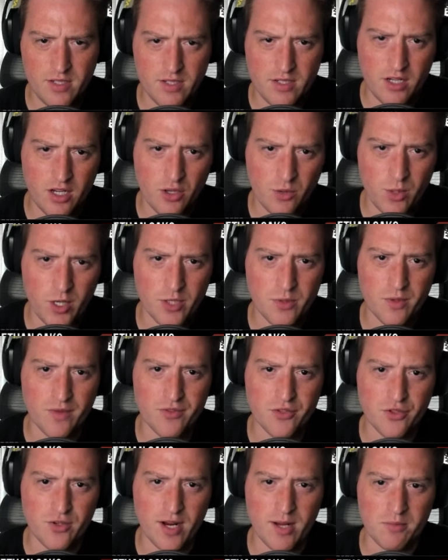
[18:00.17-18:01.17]
Otherwise, we have
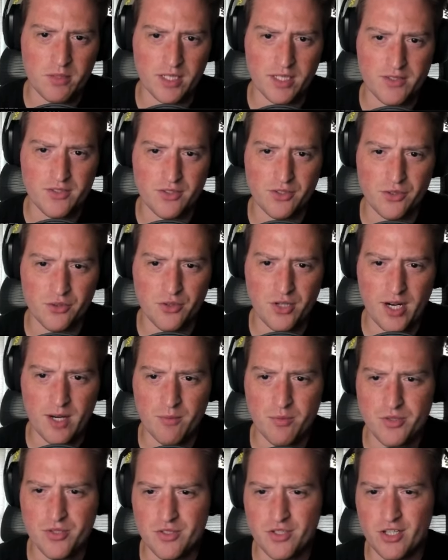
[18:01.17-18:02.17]
Scrabbling Skullcrab,
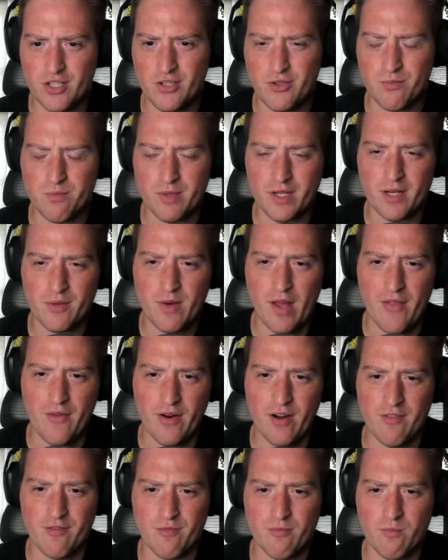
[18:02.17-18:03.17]
which is cute, but I'd rather
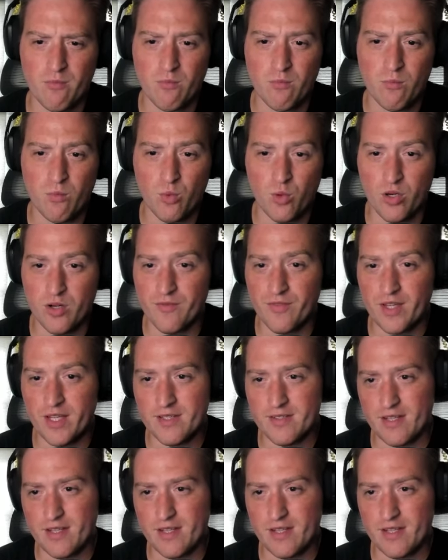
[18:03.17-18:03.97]
have more of these.